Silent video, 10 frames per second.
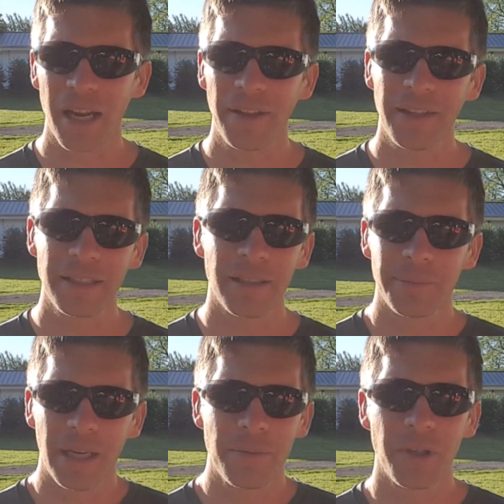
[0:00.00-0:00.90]
And I think
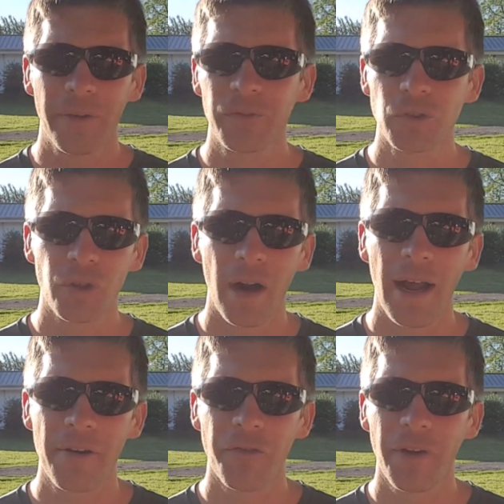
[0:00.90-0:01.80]
sometimes you have to
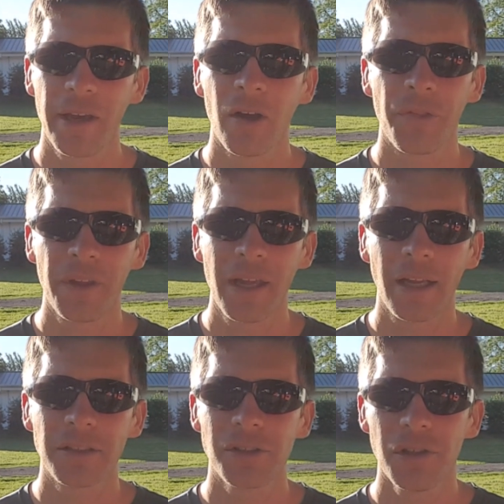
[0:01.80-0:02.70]
try and fail at
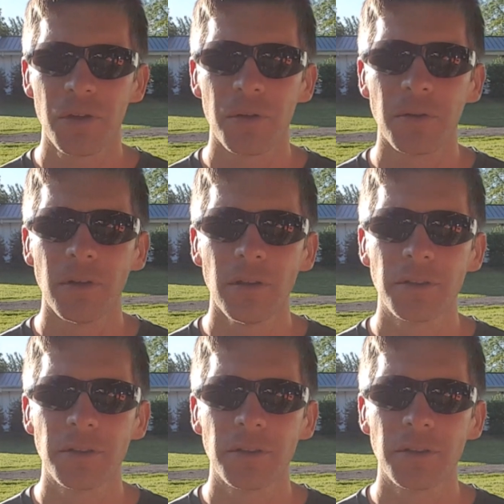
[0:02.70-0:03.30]
things to